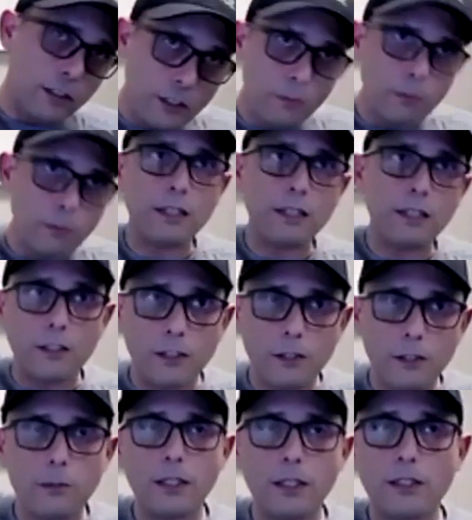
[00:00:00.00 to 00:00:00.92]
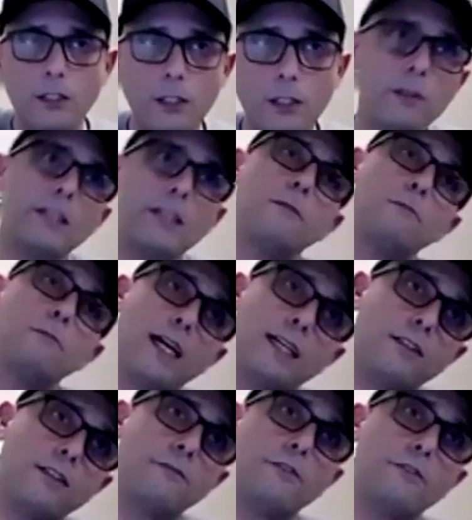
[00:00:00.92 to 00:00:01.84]
bit, a little bit, a little bit, come
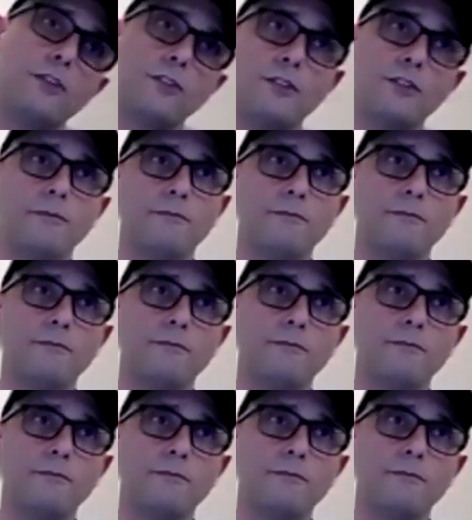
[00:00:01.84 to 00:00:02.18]
back to the first.